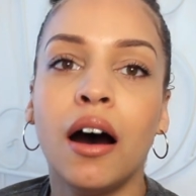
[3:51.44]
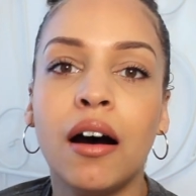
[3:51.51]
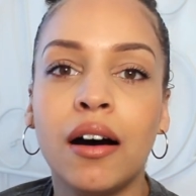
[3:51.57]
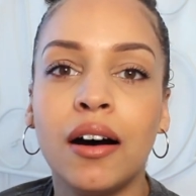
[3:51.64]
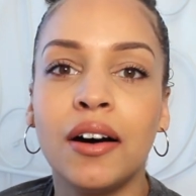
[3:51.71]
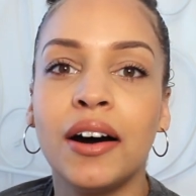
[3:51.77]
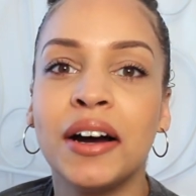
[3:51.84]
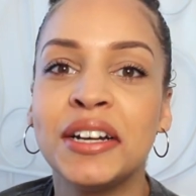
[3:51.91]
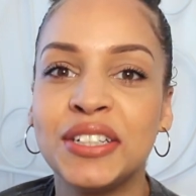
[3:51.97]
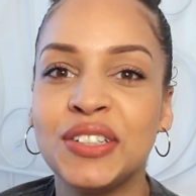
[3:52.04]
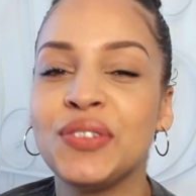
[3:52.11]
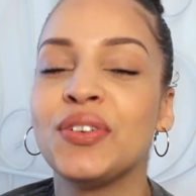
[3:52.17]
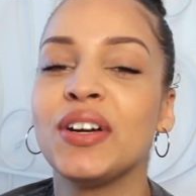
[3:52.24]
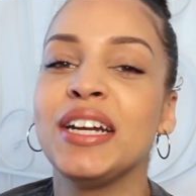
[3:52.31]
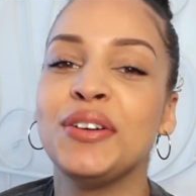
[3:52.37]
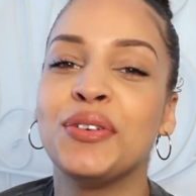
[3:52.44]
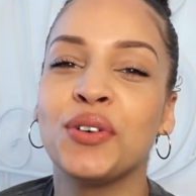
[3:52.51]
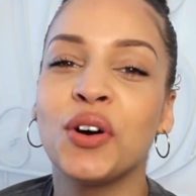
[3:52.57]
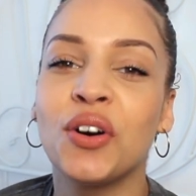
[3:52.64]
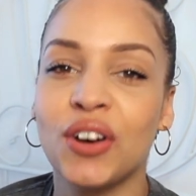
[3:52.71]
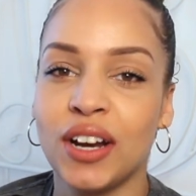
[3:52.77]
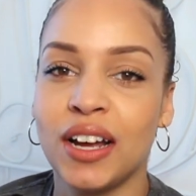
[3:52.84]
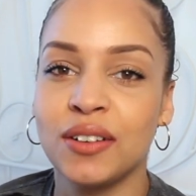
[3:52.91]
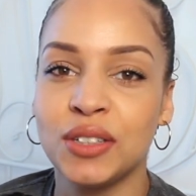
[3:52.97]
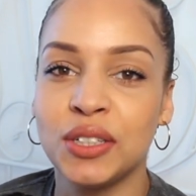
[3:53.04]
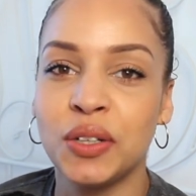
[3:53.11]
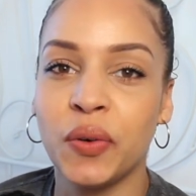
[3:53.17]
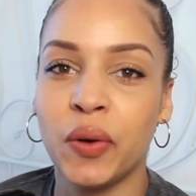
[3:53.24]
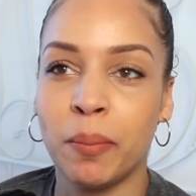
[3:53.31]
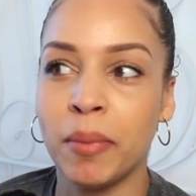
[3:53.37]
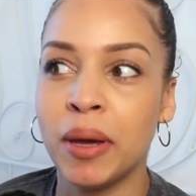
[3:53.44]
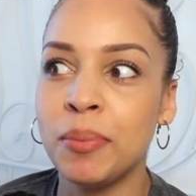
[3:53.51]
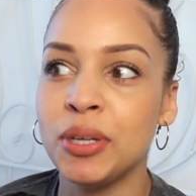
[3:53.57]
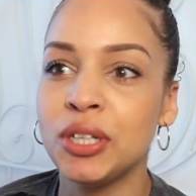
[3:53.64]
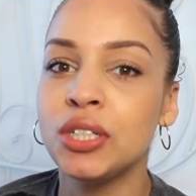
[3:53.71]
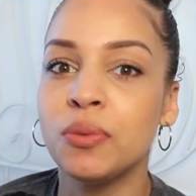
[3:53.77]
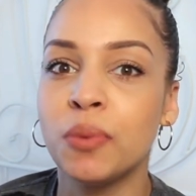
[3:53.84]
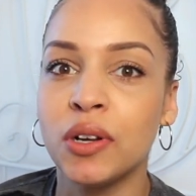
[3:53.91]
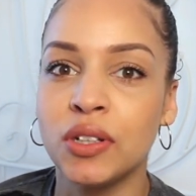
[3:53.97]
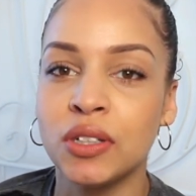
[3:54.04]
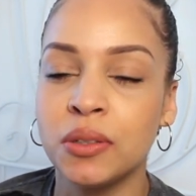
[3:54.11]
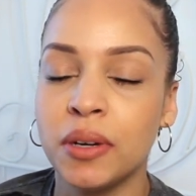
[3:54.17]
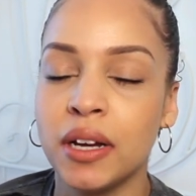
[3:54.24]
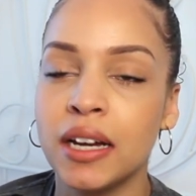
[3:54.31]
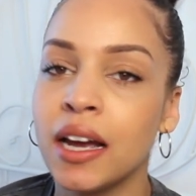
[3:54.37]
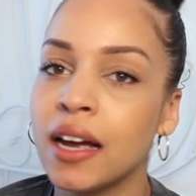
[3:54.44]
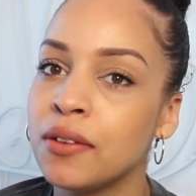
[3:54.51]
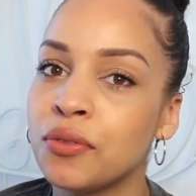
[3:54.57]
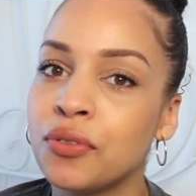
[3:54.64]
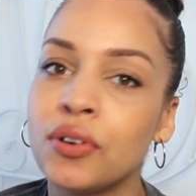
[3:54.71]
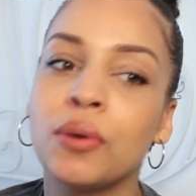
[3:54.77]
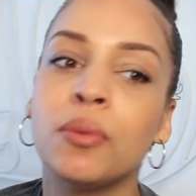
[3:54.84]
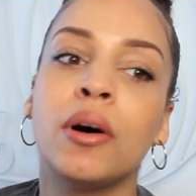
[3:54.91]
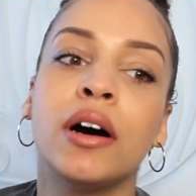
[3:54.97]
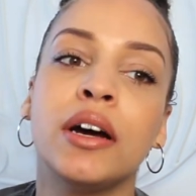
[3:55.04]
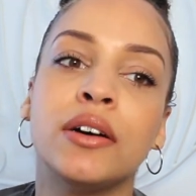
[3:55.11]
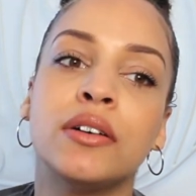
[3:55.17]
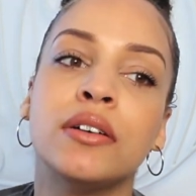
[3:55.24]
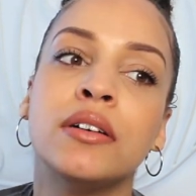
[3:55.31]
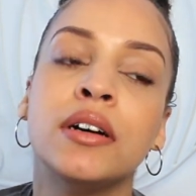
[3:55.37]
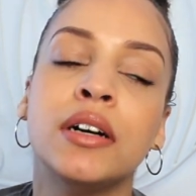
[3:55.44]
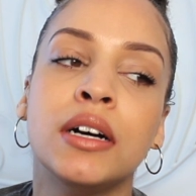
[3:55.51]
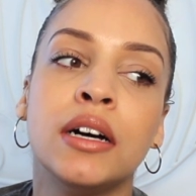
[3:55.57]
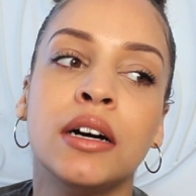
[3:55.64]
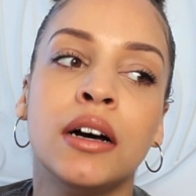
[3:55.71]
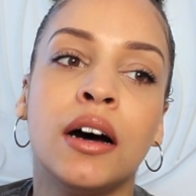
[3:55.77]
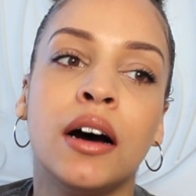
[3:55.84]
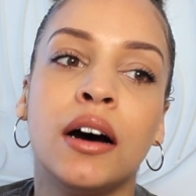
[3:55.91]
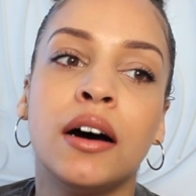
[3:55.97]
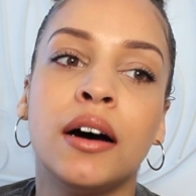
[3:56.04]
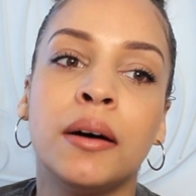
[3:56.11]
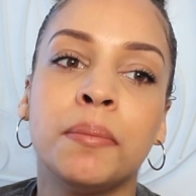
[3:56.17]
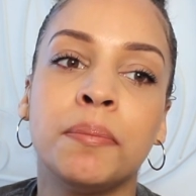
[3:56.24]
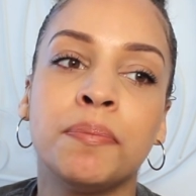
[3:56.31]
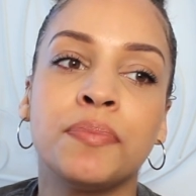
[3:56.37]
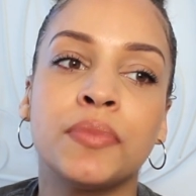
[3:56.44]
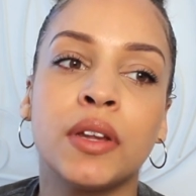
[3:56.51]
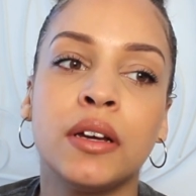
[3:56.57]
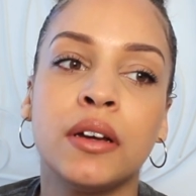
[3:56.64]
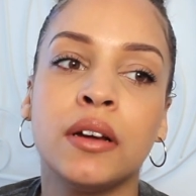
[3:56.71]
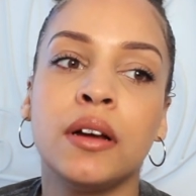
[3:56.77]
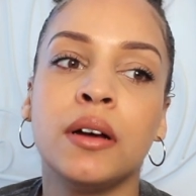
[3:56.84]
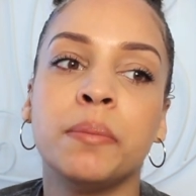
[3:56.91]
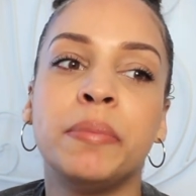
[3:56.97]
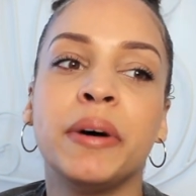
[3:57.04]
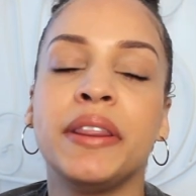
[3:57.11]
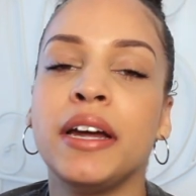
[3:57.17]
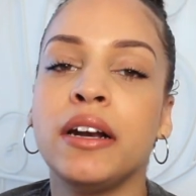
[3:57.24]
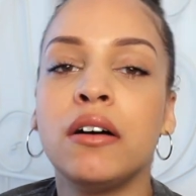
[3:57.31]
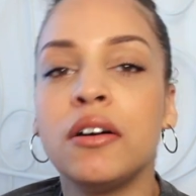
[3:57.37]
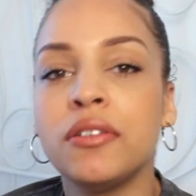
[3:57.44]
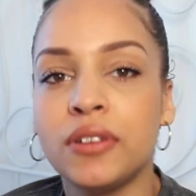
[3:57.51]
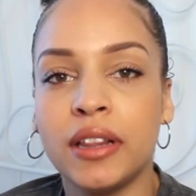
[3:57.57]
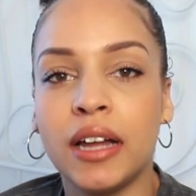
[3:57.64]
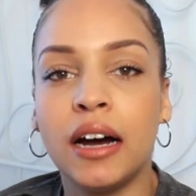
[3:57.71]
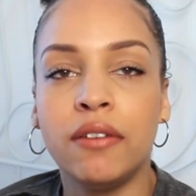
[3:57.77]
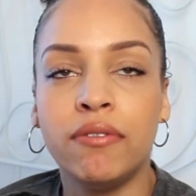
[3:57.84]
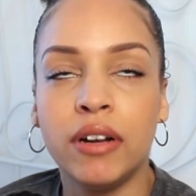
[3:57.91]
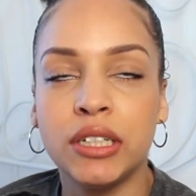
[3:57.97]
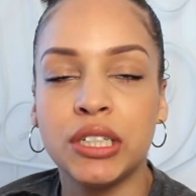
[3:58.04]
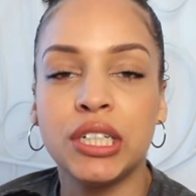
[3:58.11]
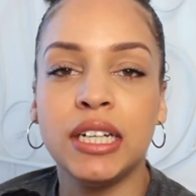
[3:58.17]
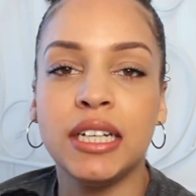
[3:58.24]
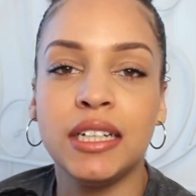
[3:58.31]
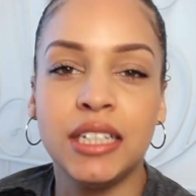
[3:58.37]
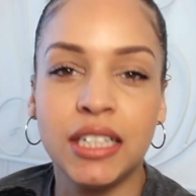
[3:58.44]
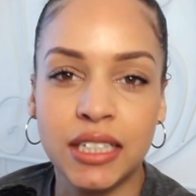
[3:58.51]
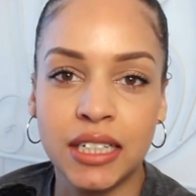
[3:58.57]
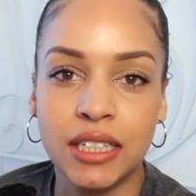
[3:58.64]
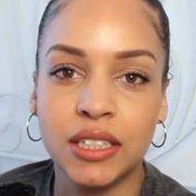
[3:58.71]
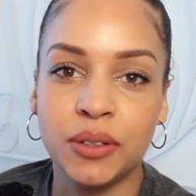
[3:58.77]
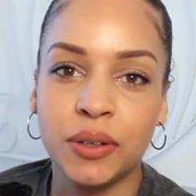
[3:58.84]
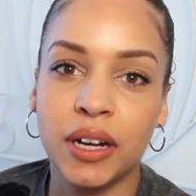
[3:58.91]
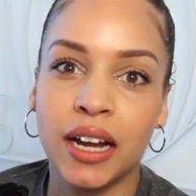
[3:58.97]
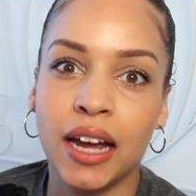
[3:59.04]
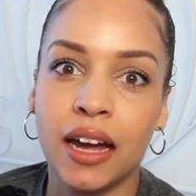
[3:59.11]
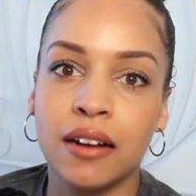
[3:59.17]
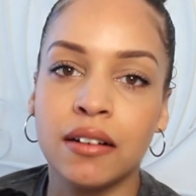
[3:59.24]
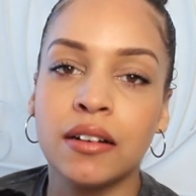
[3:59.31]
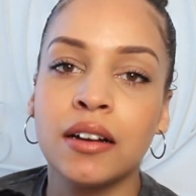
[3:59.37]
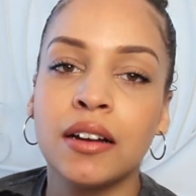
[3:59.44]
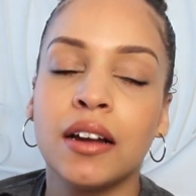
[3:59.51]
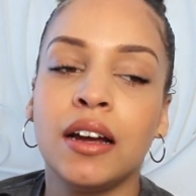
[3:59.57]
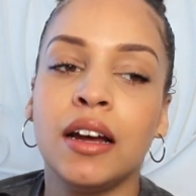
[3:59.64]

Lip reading: oh, has she really forgotten how to do it? Maybe she won't do it again for a while. But then after that, eventually she did do it again.